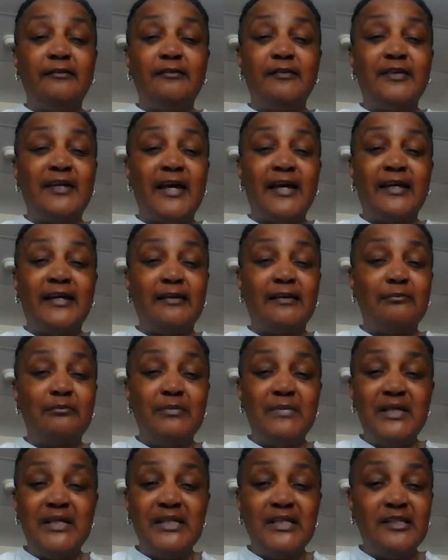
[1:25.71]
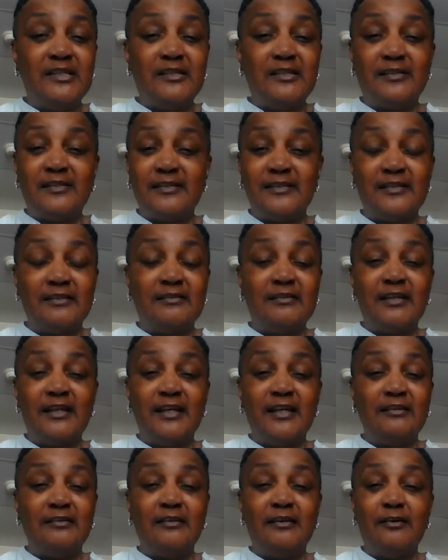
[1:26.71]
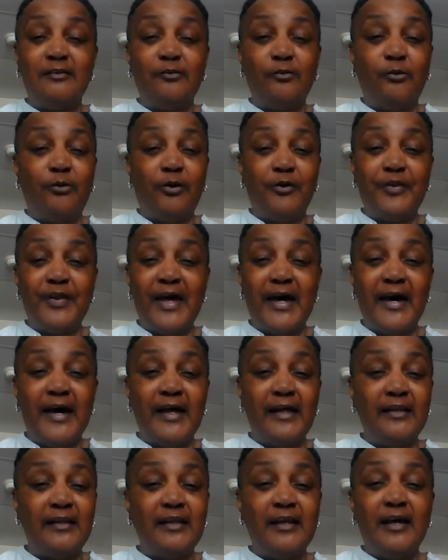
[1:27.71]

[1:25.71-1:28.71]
taking meats and all that.